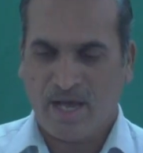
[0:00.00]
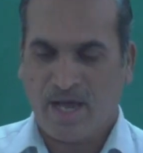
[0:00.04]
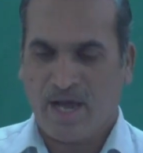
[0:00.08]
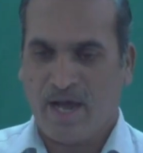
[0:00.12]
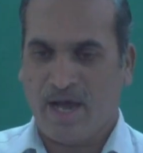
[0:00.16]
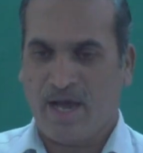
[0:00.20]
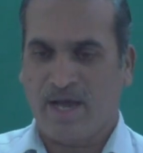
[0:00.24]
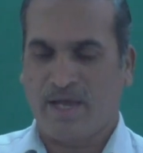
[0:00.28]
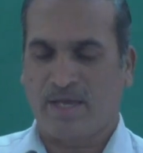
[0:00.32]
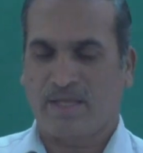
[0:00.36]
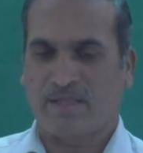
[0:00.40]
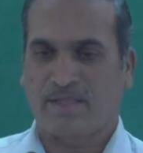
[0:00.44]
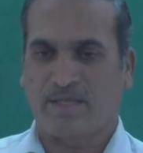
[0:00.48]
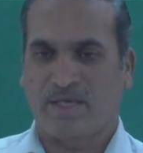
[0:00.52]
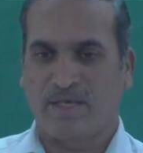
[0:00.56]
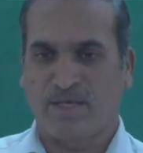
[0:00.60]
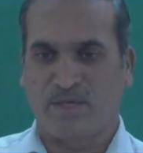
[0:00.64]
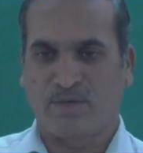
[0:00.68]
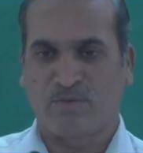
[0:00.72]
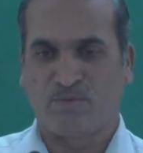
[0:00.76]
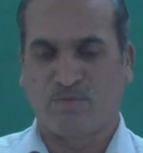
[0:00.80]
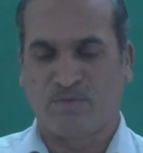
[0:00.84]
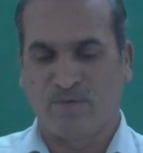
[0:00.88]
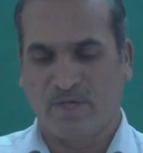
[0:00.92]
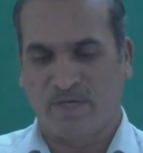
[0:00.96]
I
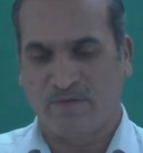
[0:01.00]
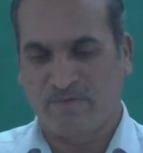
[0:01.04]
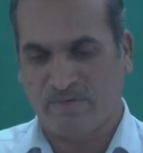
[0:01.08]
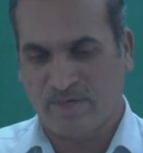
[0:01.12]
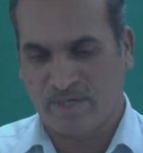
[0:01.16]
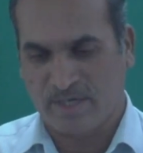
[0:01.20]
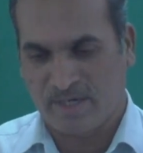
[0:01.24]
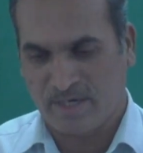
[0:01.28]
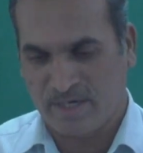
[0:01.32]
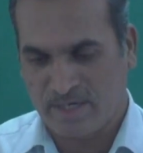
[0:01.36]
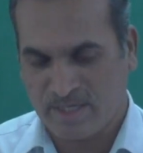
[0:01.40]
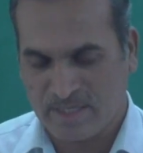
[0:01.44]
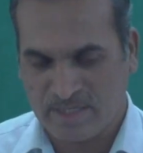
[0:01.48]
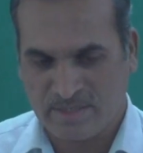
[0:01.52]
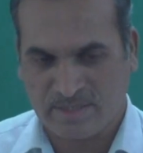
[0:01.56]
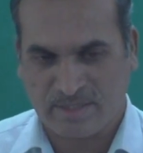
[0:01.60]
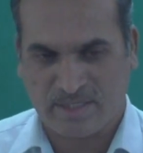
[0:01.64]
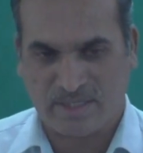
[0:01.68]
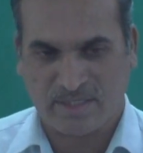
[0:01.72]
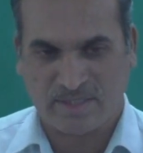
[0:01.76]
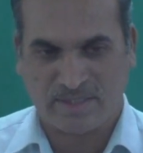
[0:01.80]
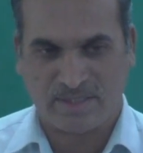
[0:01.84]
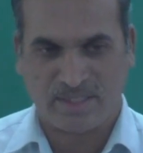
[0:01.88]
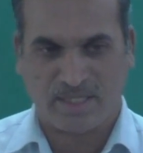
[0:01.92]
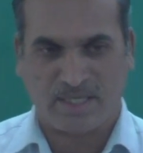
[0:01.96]
think we were
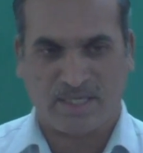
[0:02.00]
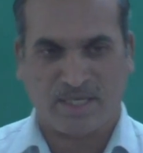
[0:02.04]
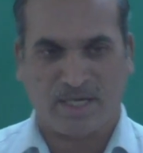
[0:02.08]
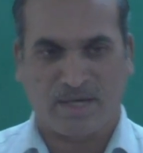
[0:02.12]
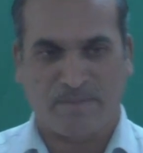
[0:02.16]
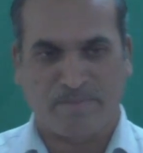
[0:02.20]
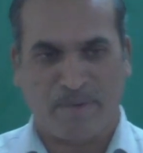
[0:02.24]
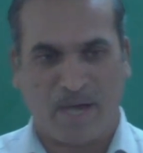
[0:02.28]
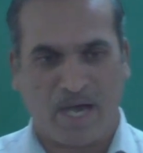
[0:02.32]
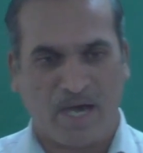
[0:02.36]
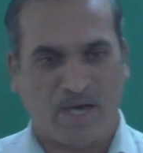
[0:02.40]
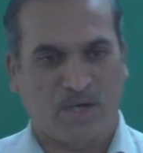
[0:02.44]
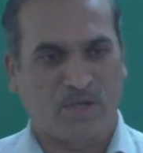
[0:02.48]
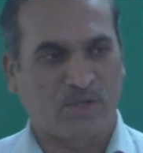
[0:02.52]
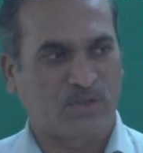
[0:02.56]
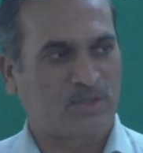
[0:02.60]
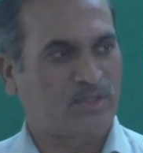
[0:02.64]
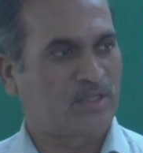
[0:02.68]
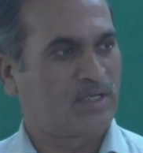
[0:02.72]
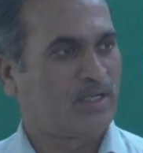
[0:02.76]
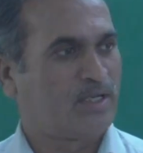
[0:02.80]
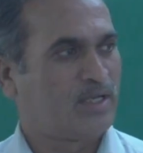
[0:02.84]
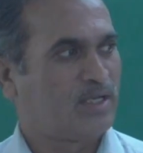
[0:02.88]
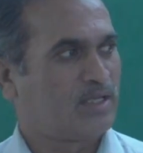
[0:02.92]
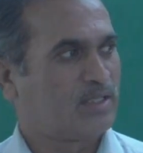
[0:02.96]
discussing
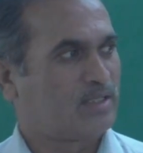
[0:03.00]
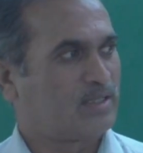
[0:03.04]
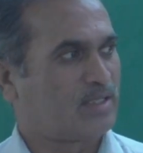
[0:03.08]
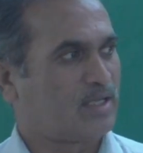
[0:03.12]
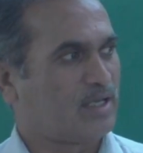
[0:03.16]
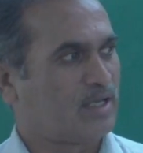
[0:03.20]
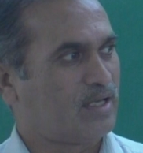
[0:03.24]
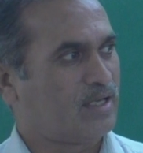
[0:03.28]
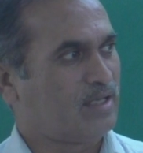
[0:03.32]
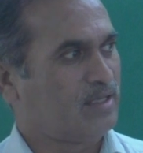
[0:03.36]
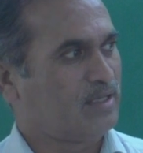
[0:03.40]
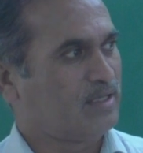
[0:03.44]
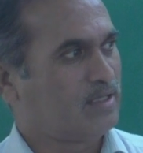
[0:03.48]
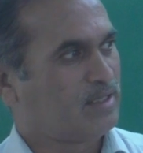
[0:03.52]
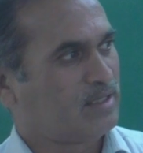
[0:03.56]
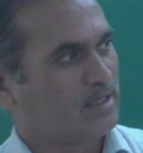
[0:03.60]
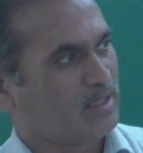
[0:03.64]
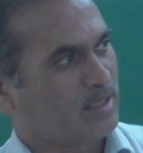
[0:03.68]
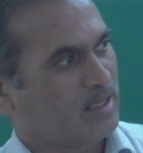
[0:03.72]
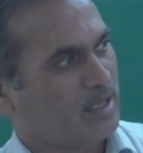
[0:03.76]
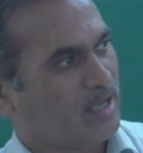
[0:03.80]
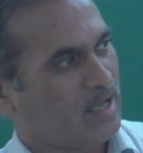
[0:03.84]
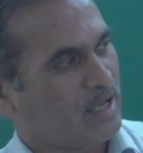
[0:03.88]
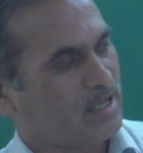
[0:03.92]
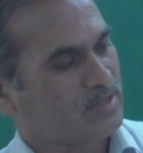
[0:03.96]
about
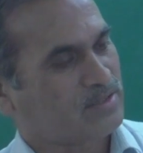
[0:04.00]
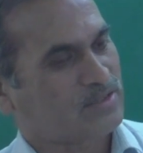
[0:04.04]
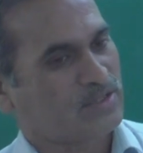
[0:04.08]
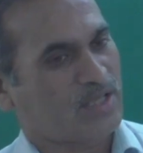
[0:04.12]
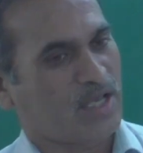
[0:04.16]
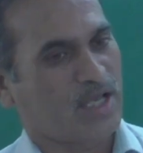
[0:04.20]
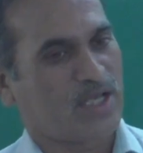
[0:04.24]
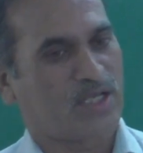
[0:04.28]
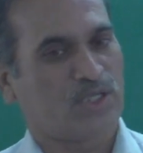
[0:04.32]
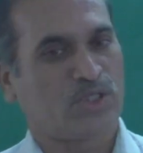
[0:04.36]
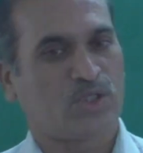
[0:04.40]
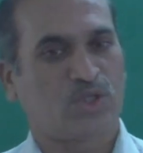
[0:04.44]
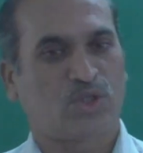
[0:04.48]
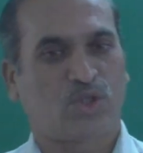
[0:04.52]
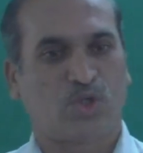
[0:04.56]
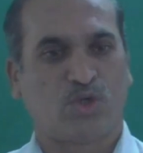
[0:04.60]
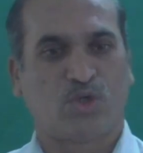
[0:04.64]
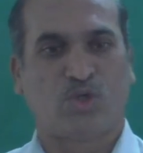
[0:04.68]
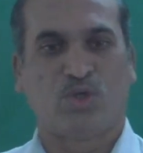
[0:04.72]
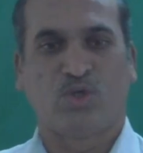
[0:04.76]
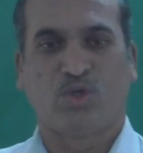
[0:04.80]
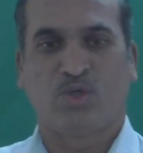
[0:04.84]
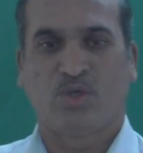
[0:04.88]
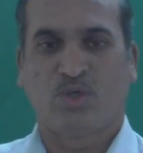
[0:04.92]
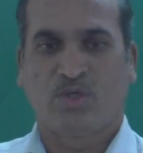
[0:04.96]
the
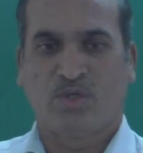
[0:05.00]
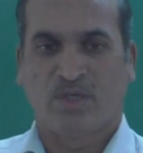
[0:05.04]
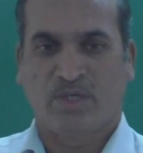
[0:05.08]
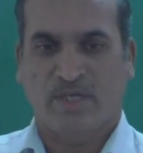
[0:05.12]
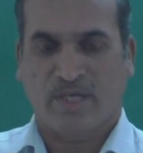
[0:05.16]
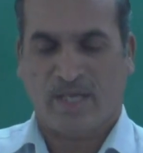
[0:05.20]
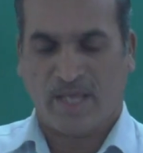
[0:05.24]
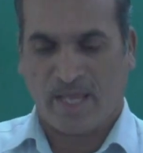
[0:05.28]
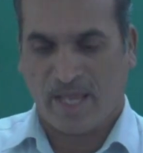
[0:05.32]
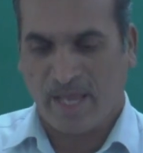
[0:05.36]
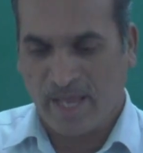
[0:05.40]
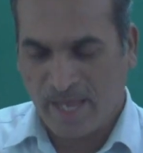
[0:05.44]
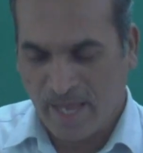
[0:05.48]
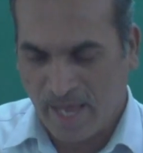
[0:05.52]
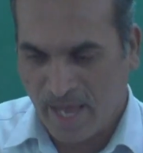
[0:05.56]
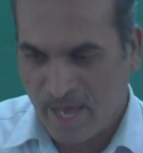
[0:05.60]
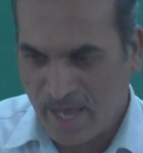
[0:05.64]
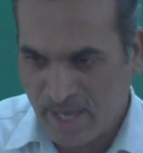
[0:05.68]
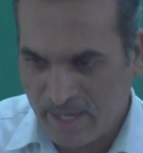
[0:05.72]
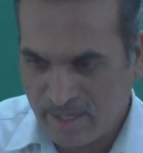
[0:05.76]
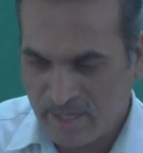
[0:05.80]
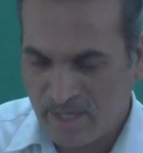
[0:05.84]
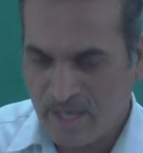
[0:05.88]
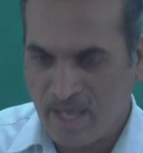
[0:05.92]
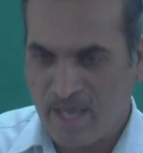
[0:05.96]

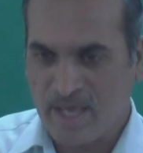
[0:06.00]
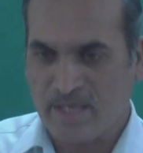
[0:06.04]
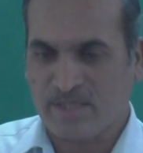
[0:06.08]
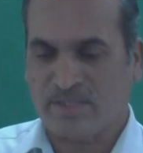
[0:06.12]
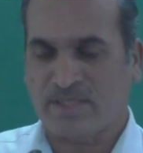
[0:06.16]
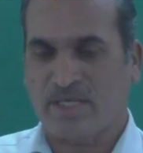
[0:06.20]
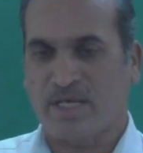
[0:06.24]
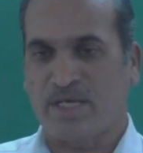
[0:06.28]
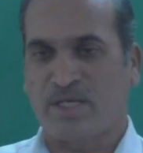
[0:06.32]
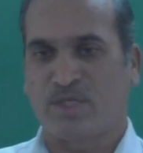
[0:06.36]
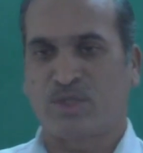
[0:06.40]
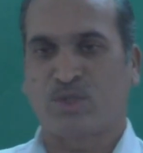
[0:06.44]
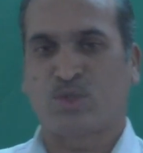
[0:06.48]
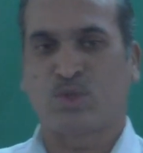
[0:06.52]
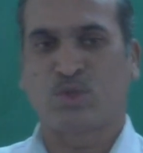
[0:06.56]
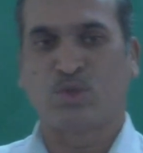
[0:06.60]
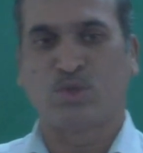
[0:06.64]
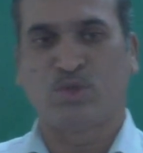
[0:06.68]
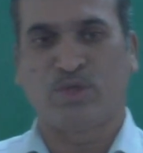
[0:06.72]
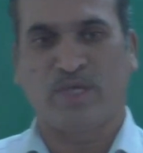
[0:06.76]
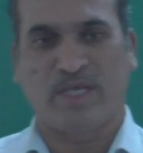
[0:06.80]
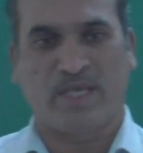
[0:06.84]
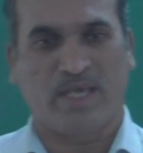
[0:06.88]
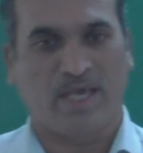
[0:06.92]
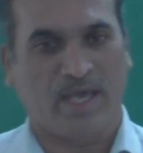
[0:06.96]
SN2AR.
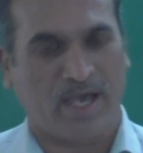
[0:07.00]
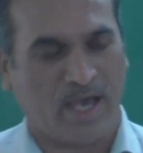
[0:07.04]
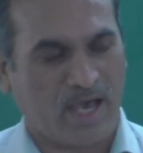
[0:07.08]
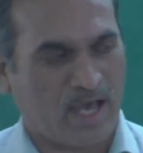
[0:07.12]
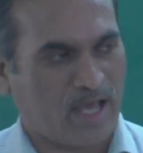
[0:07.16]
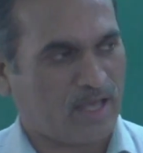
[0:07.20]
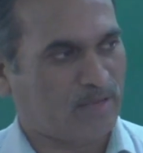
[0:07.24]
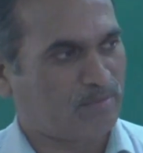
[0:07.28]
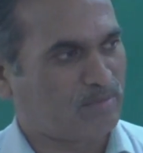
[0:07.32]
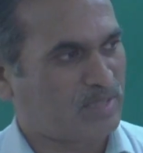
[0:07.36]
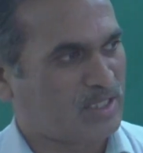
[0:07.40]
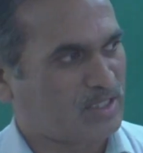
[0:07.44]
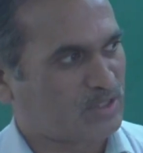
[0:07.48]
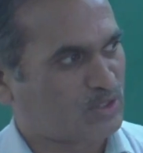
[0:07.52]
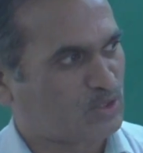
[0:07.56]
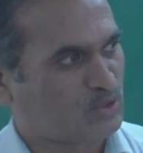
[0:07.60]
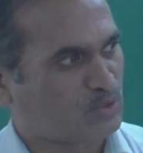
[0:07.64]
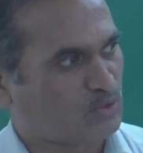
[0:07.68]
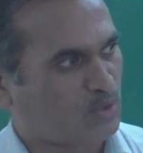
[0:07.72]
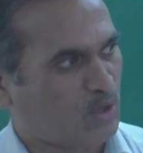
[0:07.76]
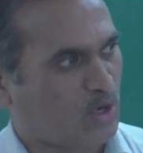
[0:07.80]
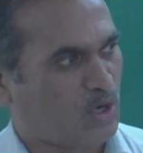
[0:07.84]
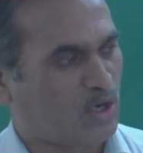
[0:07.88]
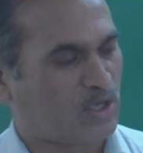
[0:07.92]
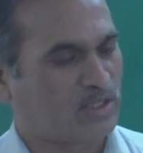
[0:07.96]
SN2AR means
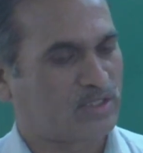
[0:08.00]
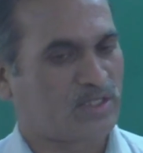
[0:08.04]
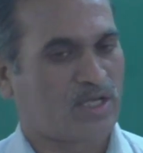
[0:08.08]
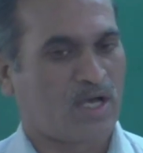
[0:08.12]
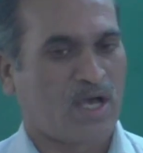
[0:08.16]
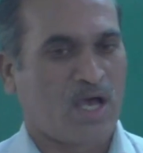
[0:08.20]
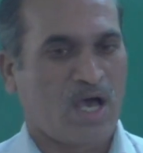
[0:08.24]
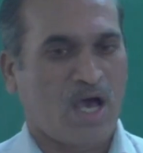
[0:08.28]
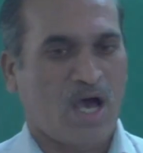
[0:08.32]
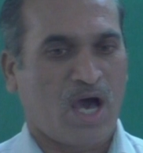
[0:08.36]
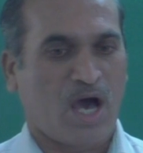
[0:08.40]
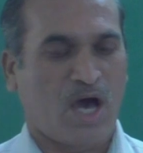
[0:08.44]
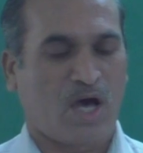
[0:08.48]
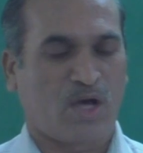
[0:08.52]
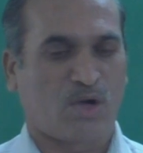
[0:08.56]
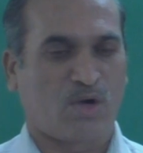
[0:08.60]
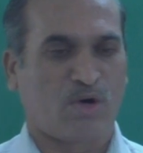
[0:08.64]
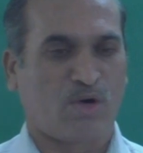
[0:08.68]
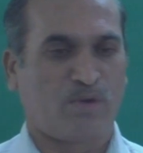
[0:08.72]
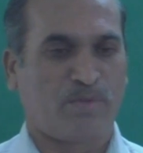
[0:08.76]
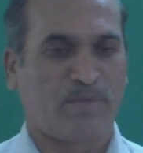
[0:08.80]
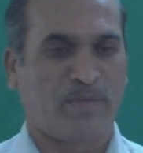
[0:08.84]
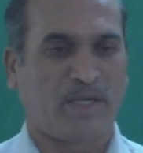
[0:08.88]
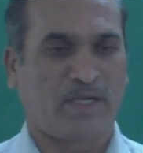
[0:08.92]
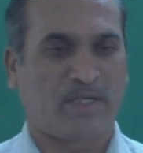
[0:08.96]
what?
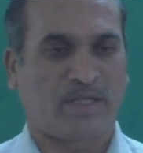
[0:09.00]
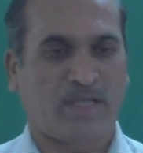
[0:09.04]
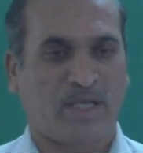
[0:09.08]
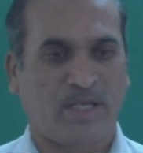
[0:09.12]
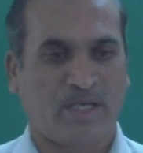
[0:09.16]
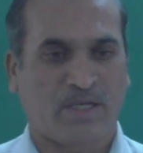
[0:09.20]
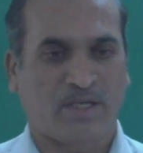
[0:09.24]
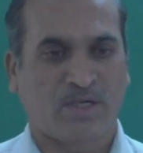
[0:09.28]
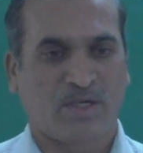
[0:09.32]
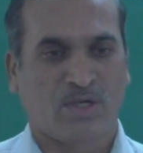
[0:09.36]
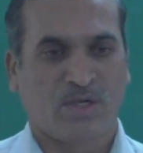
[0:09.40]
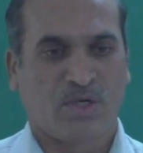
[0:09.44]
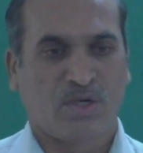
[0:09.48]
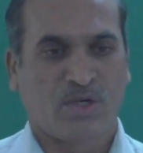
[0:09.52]
Aromatic